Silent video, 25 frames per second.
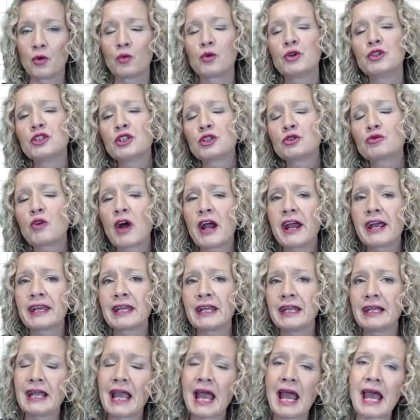When you're
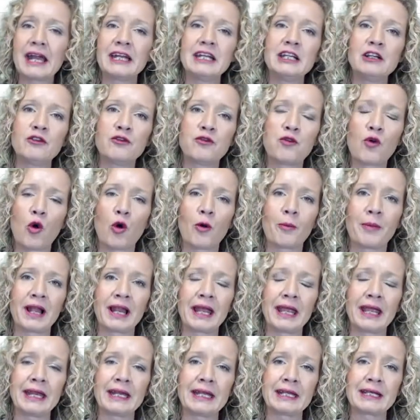writing any
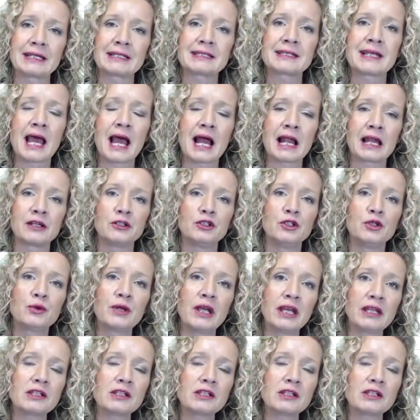formula in Excel and you